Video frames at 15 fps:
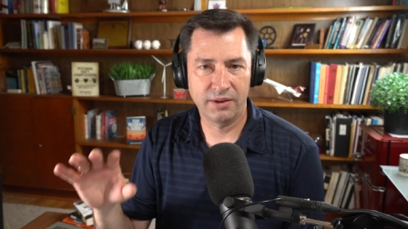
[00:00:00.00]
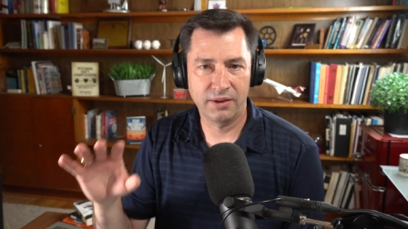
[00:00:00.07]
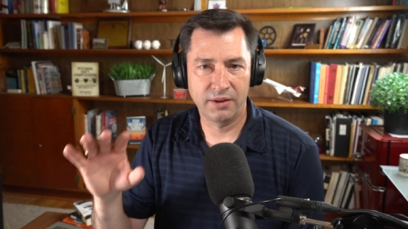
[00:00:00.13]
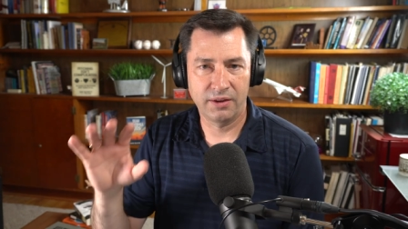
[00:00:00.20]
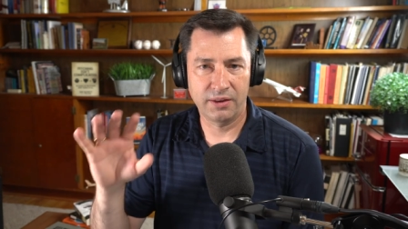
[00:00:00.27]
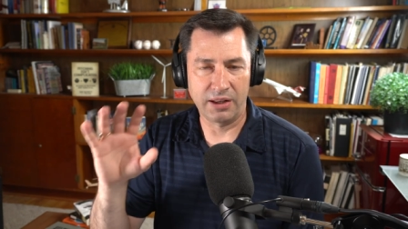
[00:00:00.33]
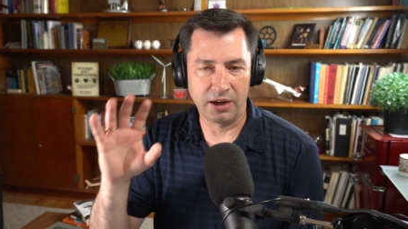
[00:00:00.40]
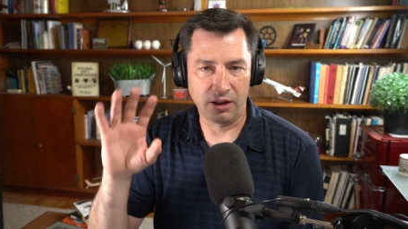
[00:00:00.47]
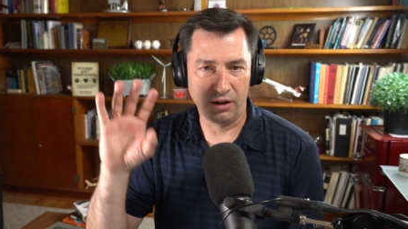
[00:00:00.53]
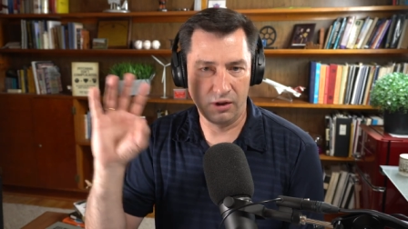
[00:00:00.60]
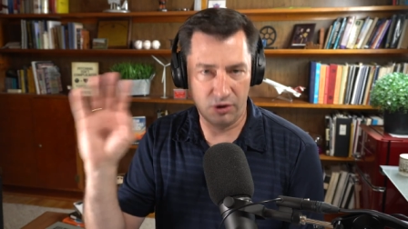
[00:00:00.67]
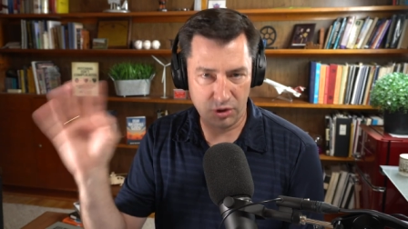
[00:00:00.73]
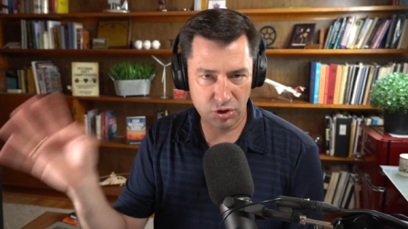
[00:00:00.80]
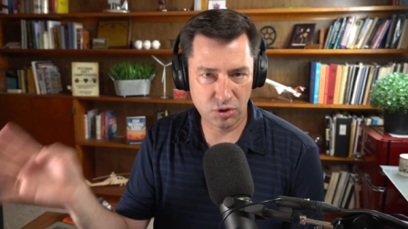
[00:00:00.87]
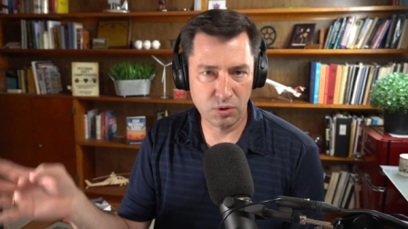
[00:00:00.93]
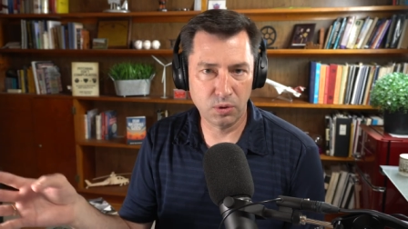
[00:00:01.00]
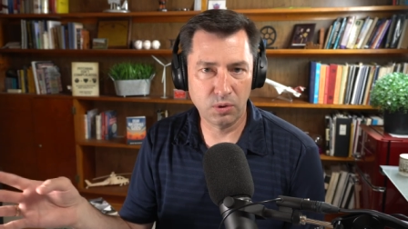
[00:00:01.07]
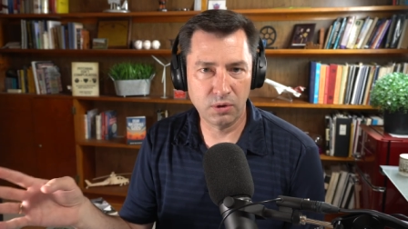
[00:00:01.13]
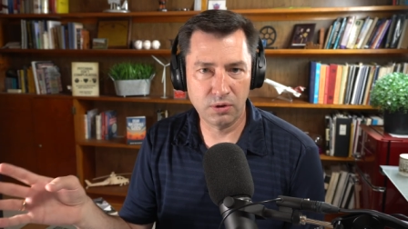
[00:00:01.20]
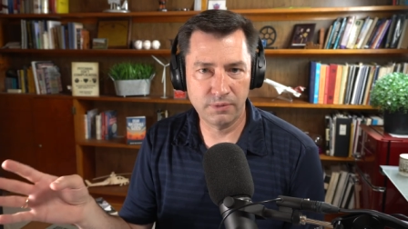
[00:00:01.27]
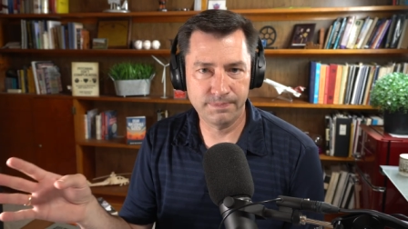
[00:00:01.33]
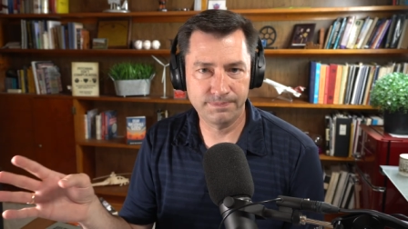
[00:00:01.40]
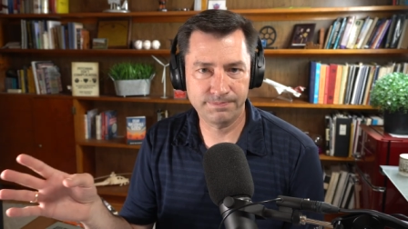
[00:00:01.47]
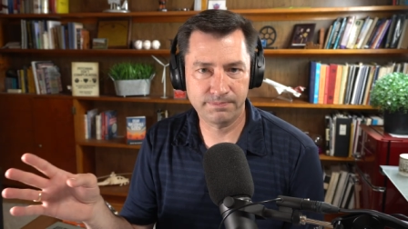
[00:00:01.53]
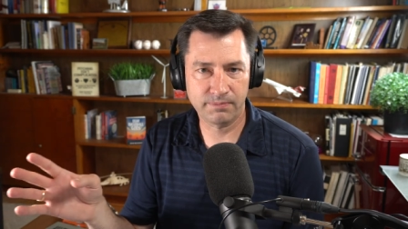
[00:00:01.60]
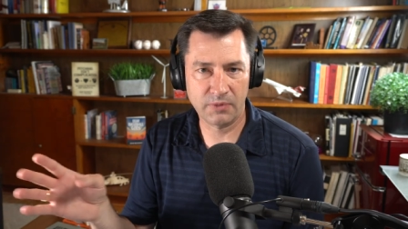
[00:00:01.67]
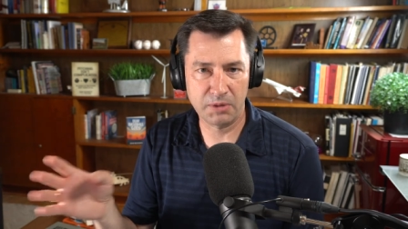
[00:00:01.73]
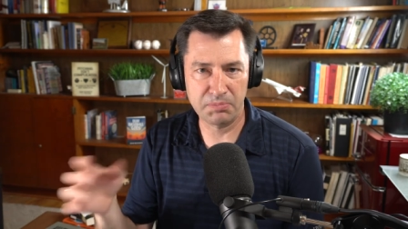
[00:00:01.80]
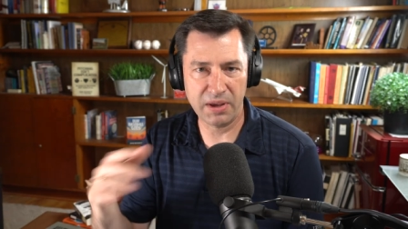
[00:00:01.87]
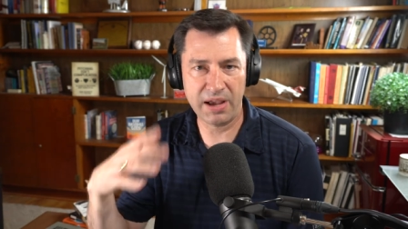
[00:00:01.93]
Mm-hmm. it looks cool.
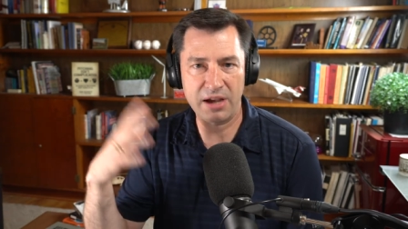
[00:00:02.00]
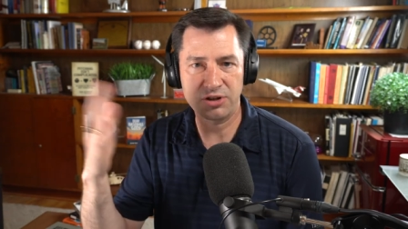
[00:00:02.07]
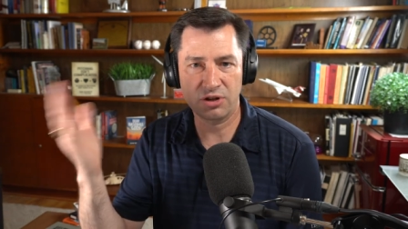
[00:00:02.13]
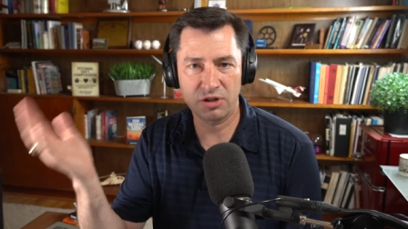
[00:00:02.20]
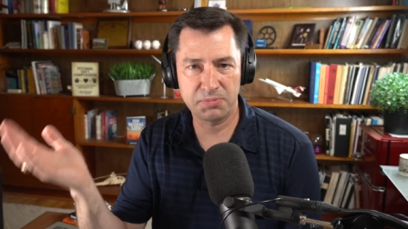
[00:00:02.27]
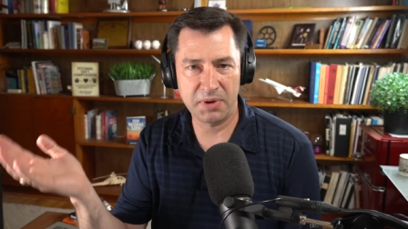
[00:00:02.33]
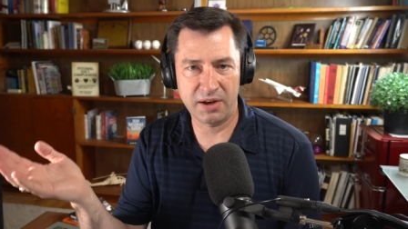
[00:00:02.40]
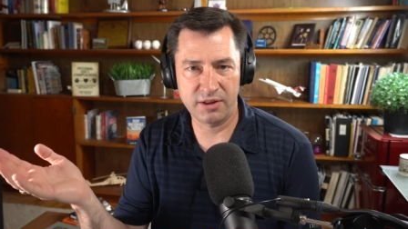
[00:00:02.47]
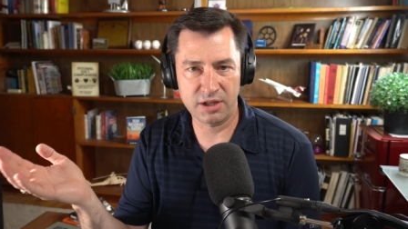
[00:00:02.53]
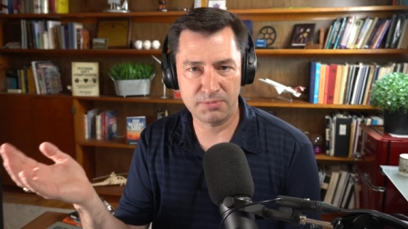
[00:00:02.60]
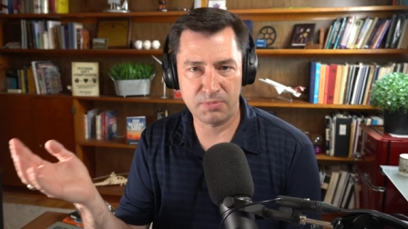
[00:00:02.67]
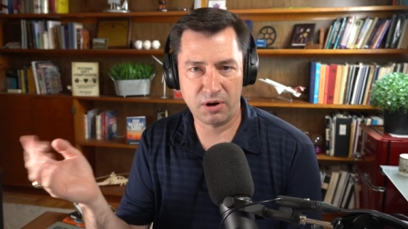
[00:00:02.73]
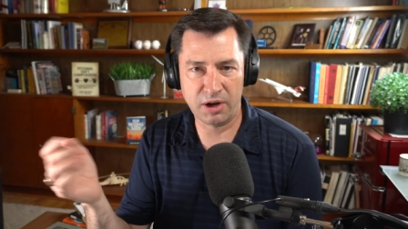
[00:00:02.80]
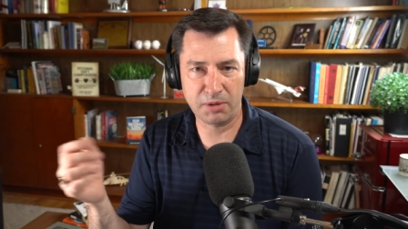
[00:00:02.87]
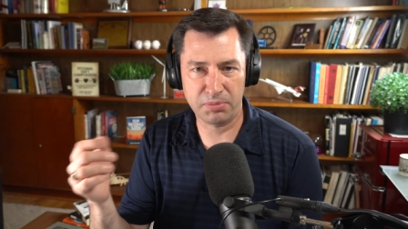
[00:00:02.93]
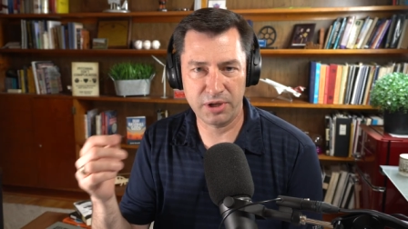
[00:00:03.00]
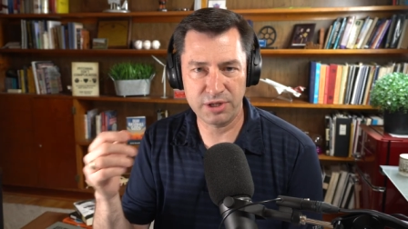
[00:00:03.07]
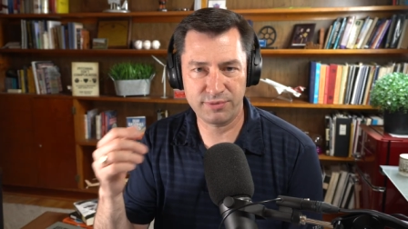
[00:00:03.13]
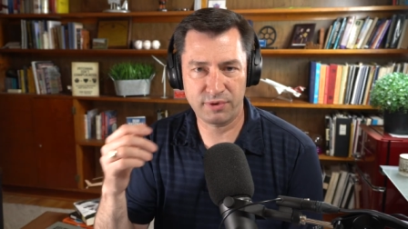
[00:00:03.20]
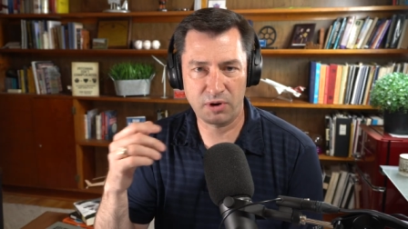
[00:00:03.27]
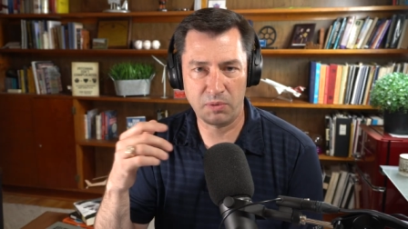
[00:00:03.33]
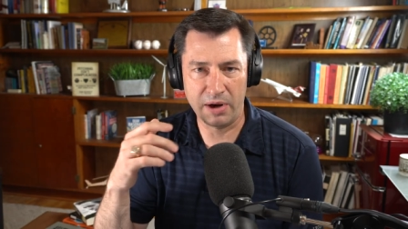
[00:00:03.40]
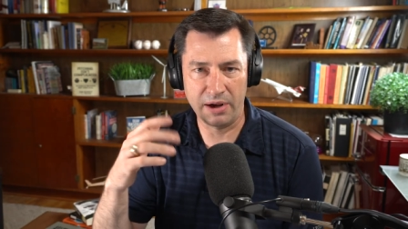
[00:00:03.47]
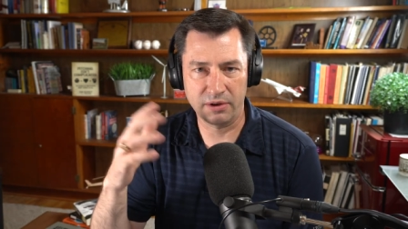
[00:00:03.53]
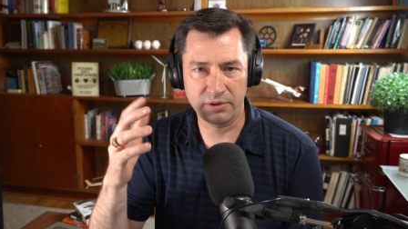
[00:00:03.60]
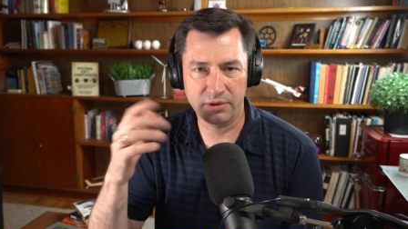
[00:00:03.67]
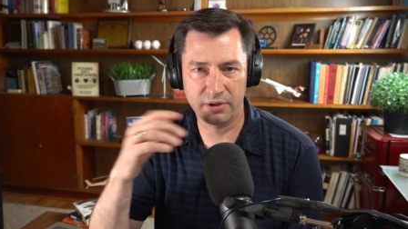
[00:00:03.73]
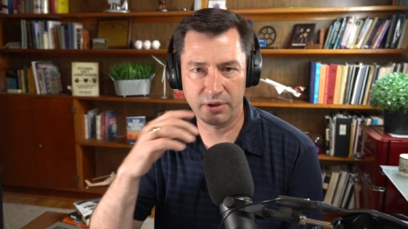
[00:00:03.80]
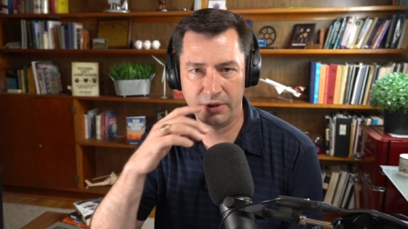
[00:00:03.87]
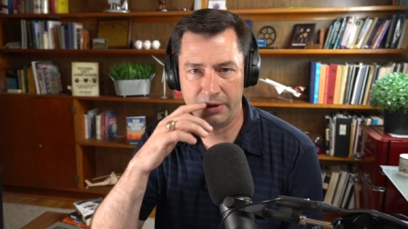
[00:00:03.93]
Piaggio has been in this marketplace for a while.
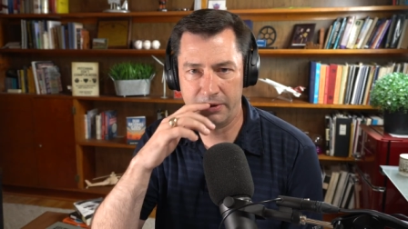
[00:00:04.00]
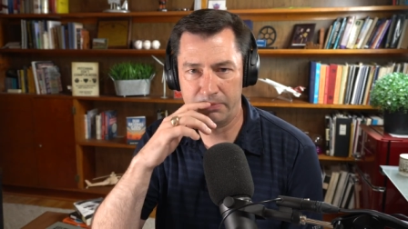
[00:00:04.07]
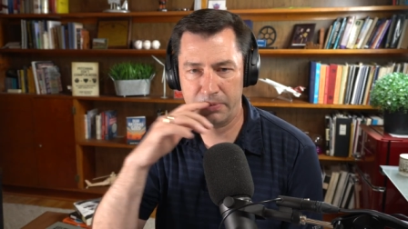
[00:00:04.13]
Uh,